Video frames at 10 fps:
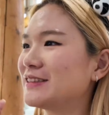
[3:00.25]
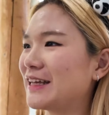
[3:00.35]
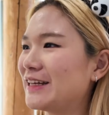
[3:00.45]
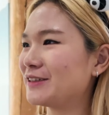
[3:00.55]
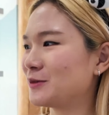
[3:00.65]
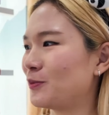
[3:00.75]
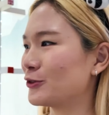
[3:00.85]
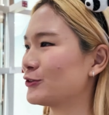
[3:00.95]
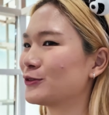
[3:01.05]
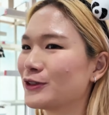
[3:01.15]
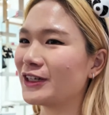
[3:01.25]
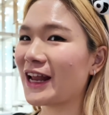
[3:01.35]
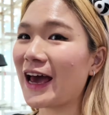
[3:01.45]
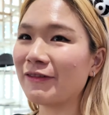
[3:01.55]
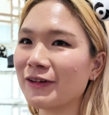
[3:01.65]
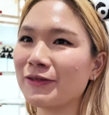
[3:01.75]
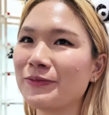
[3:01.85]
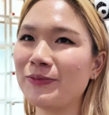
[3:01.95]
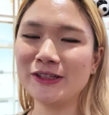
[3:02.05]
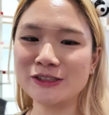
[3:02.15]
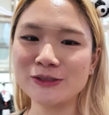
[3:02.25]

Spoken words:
aesthetic sports store that I've ever been